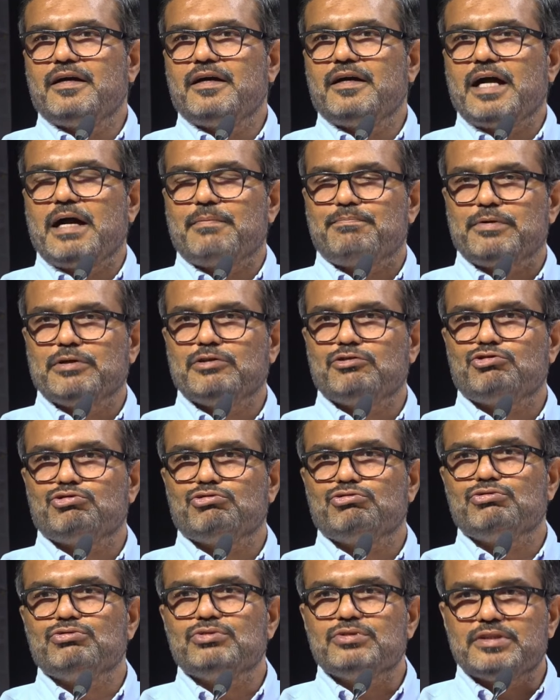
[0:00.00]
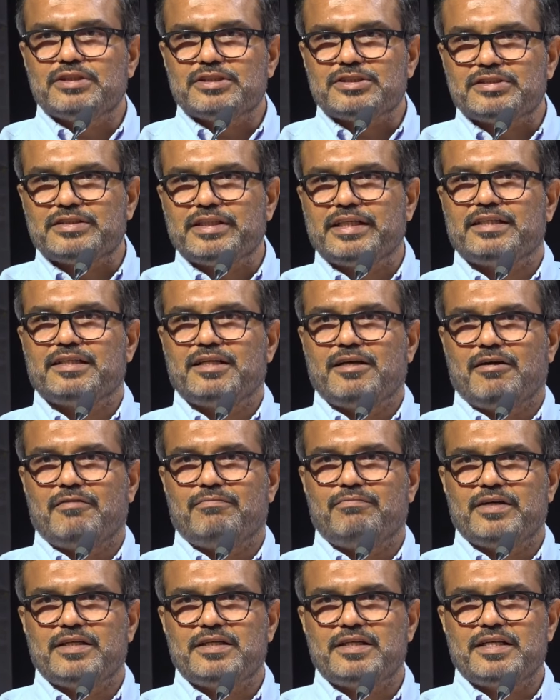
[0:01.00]
happened to the state
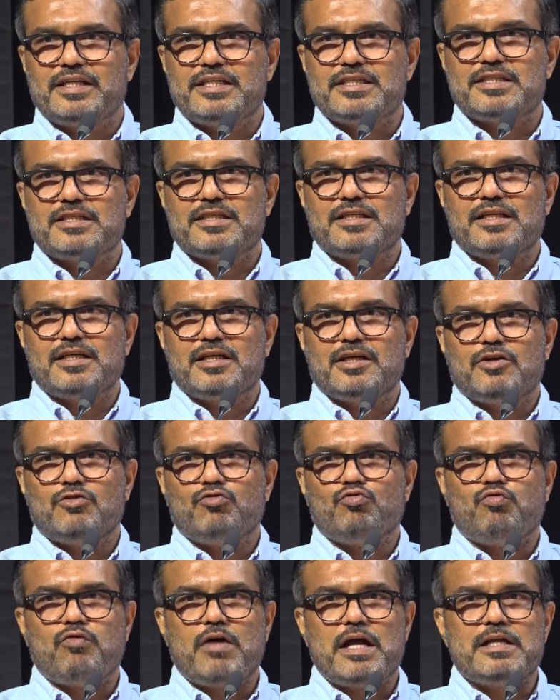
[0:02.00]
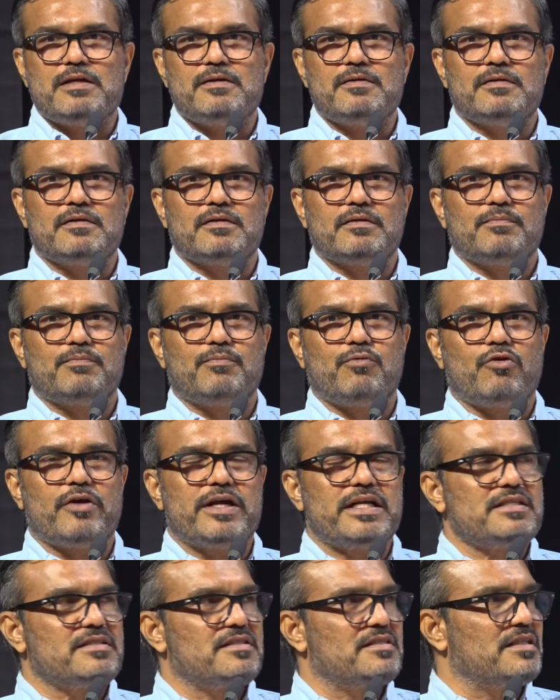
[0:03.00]
government is
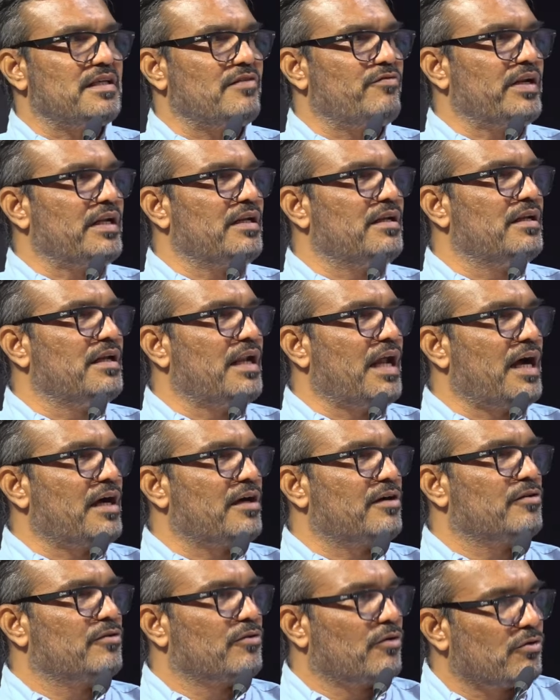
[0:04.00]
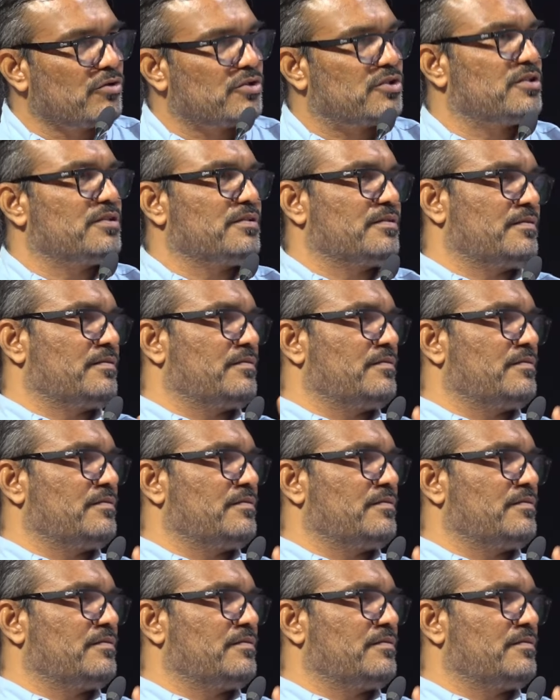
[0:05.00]
1.7 lakh crores.